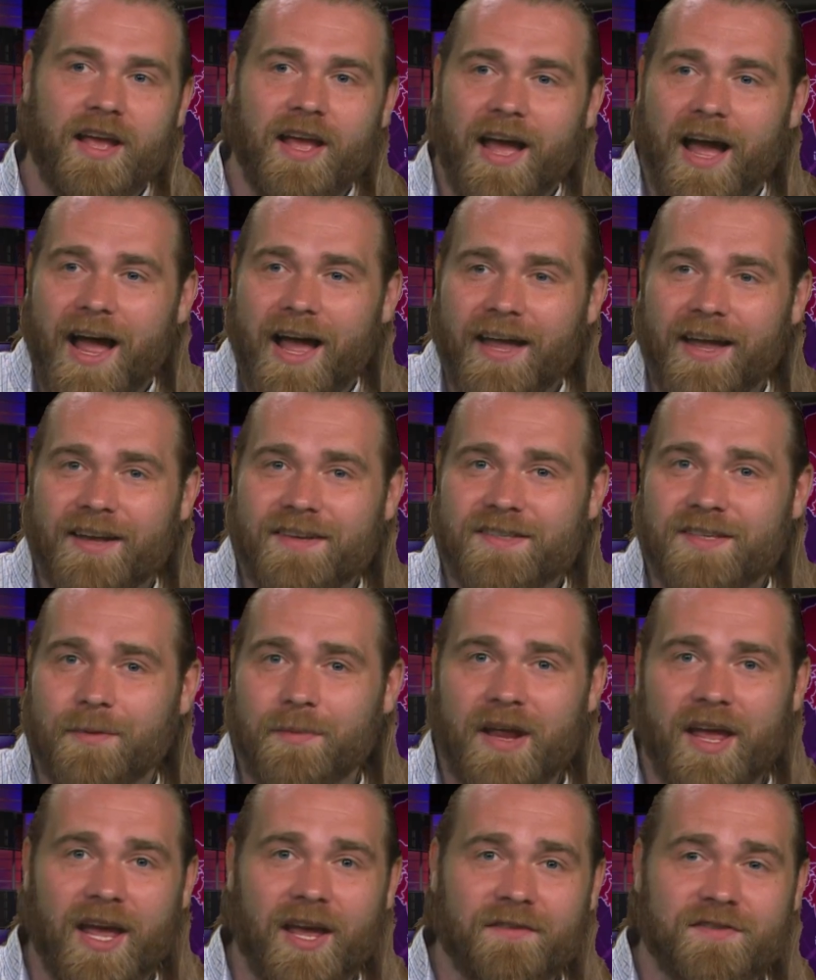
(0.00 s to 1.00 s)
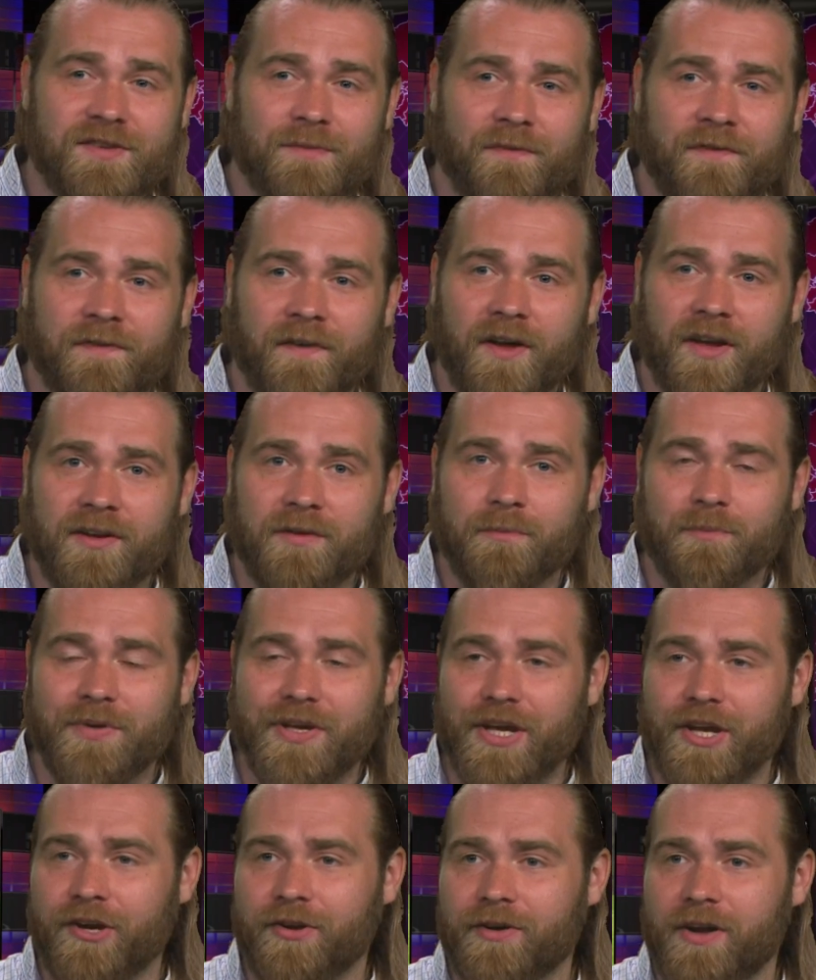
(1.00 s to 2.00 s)
I asked them to have some fun,
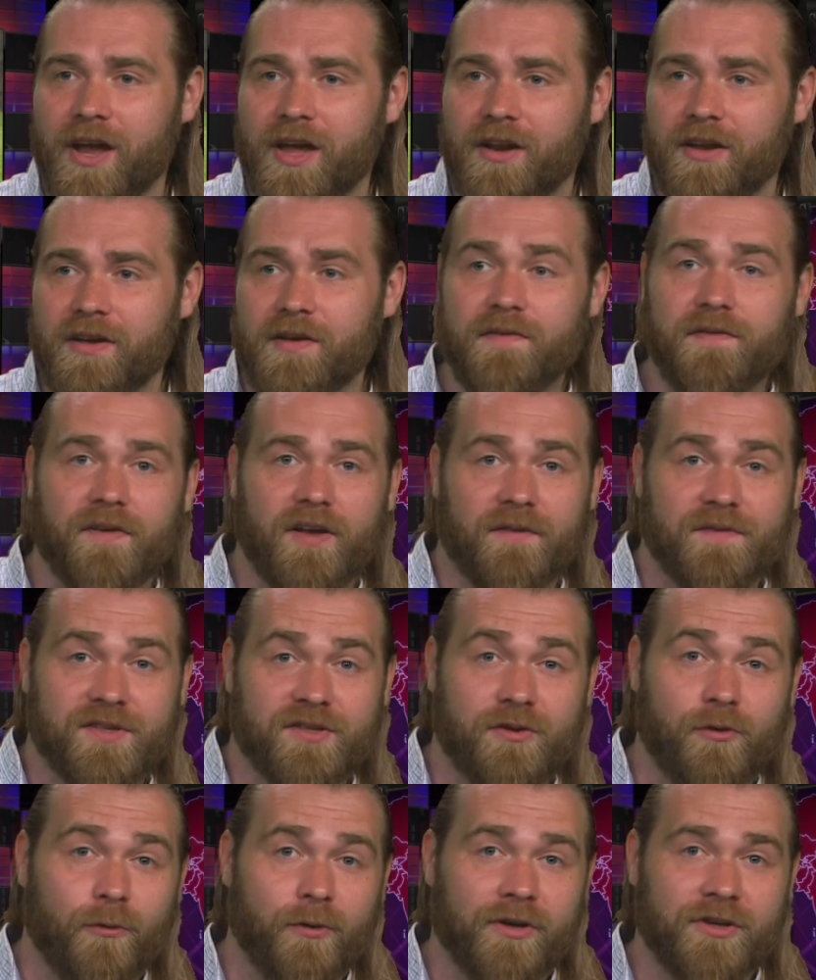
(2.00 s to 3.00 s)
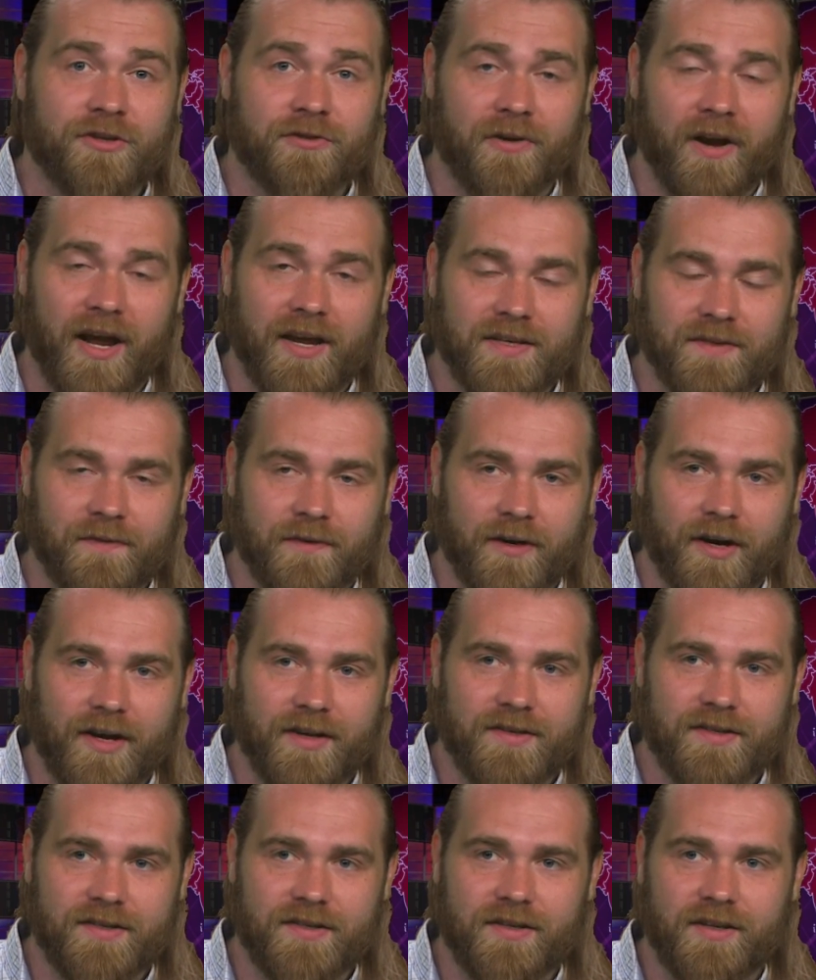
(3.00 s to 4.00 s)
be creative, of scoring tries for
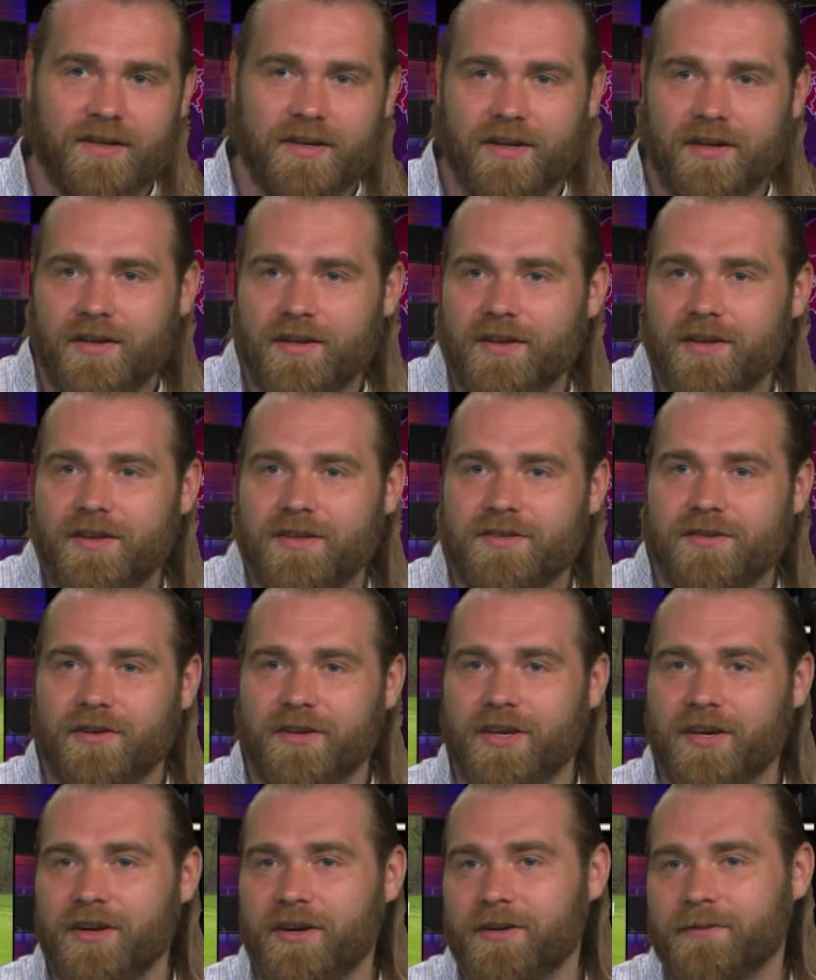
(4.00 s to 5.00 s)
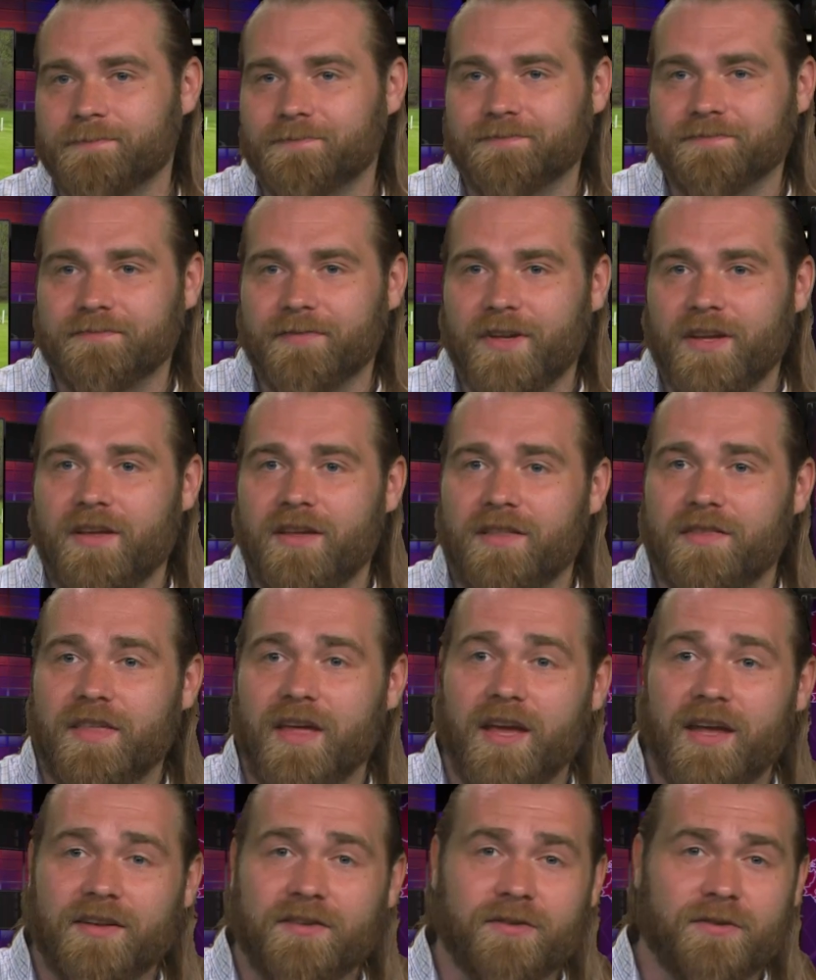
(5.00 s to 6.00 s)
us. So here,
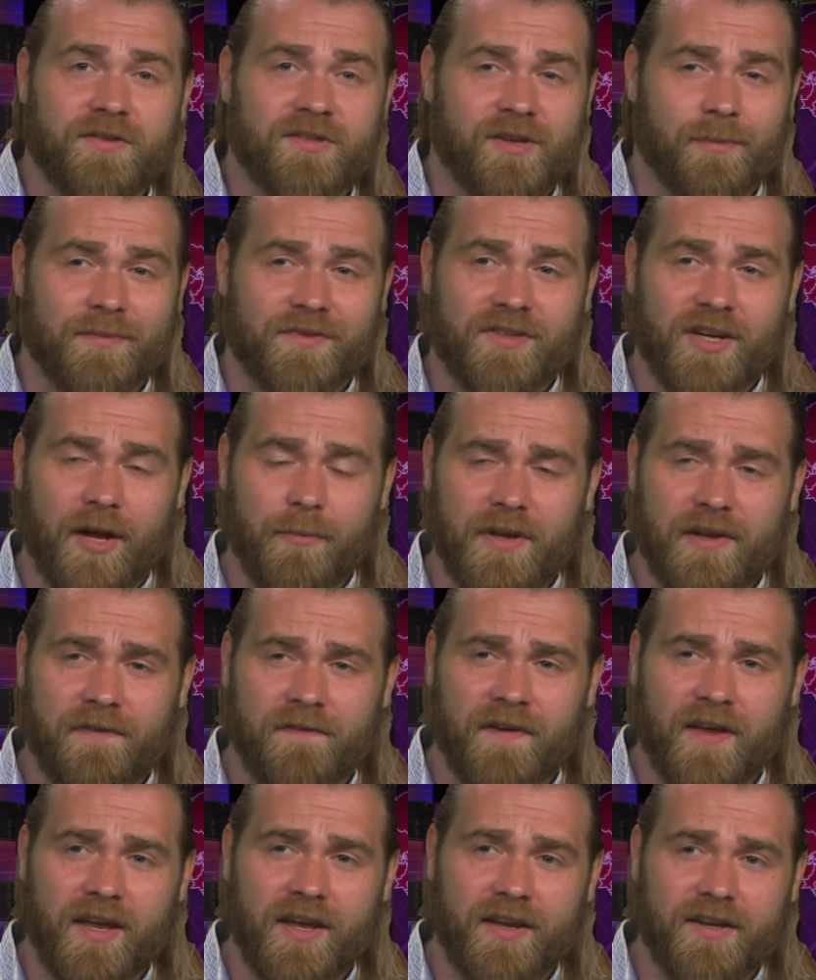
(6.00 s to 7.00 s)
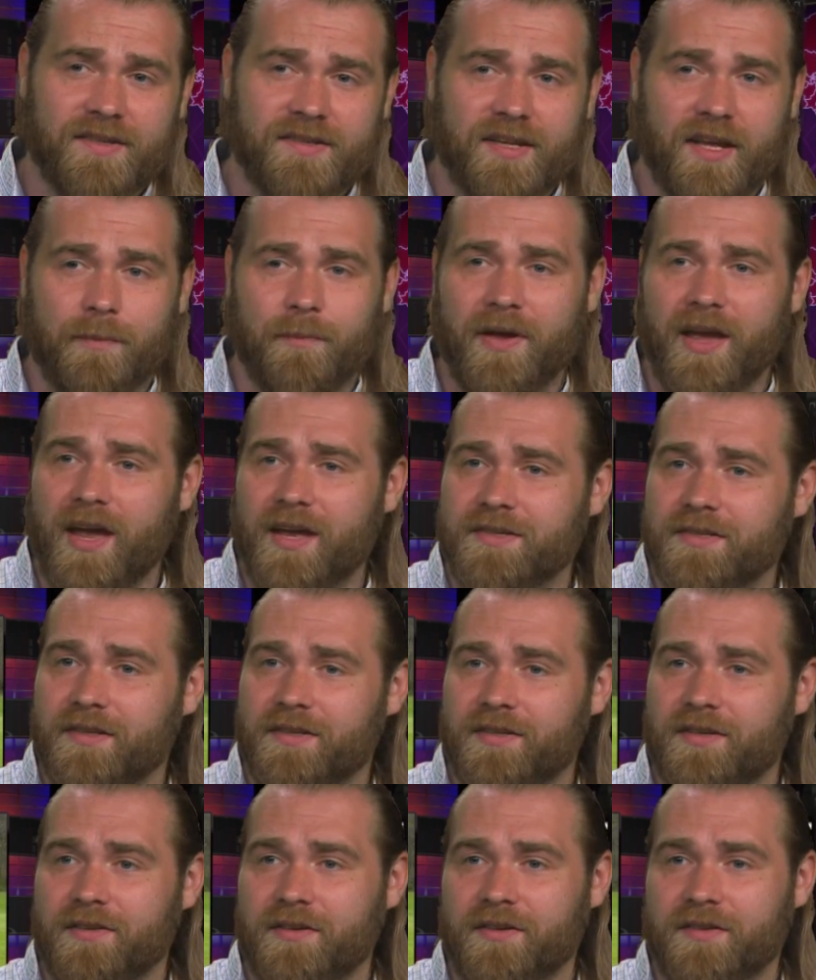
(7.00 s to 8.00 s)
they do some dummy fakes, they pass it
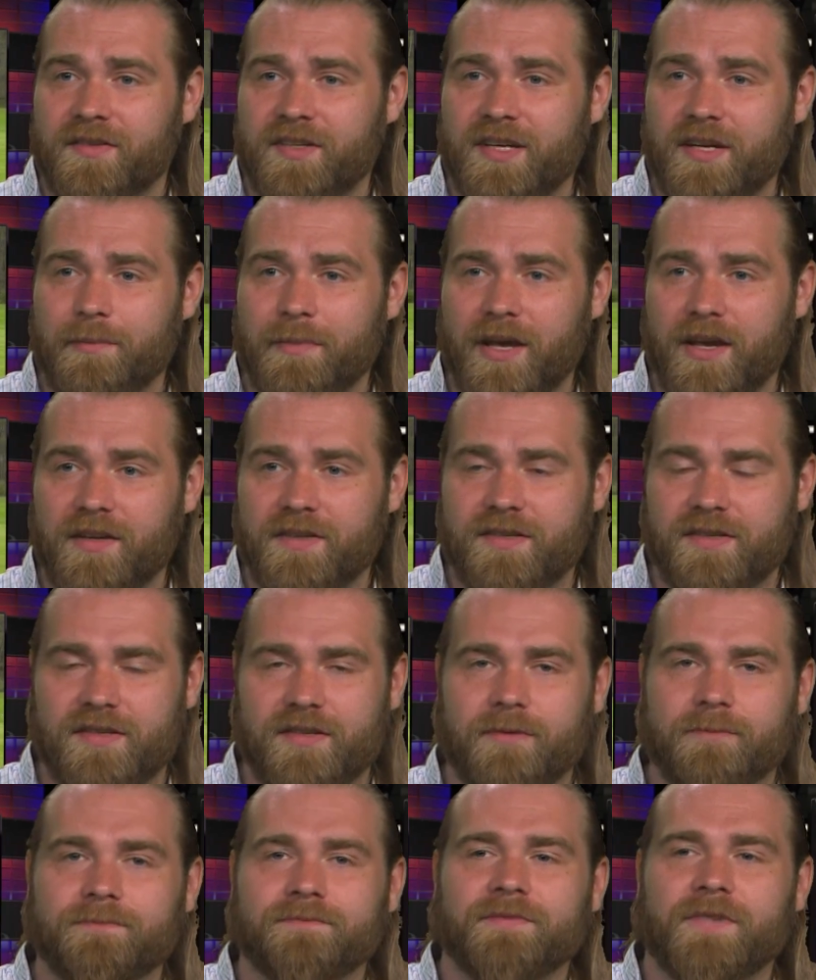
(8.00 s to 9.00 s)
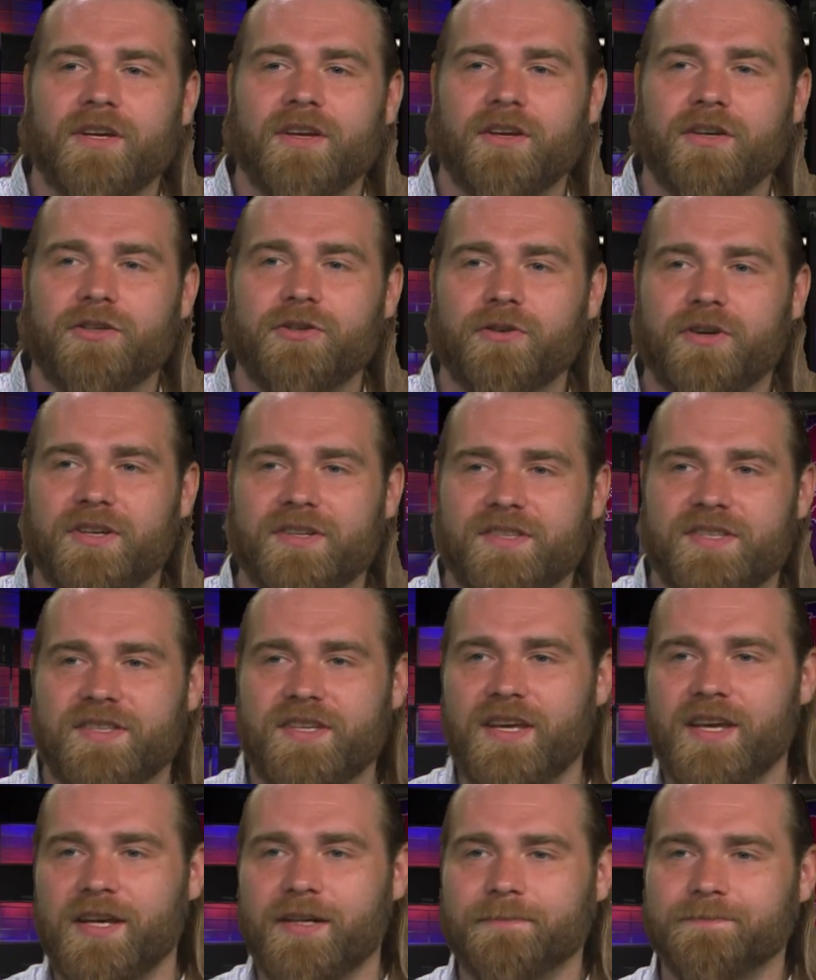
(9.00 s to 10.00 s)
to their teammates. You can
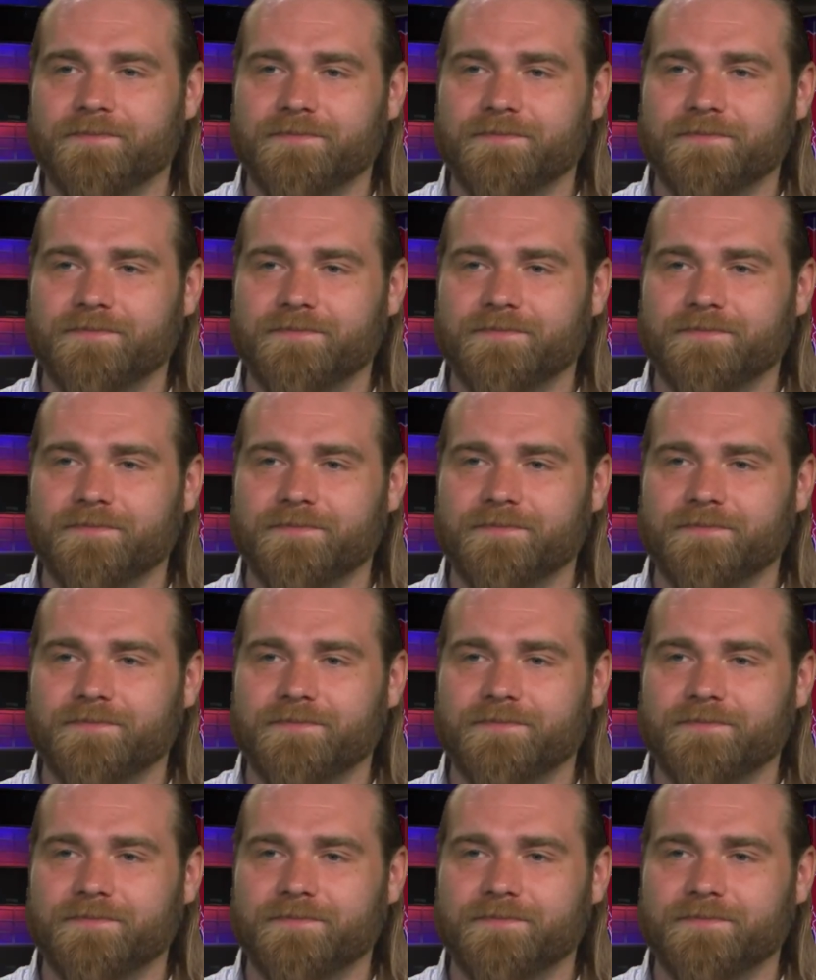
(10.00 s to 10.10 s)
see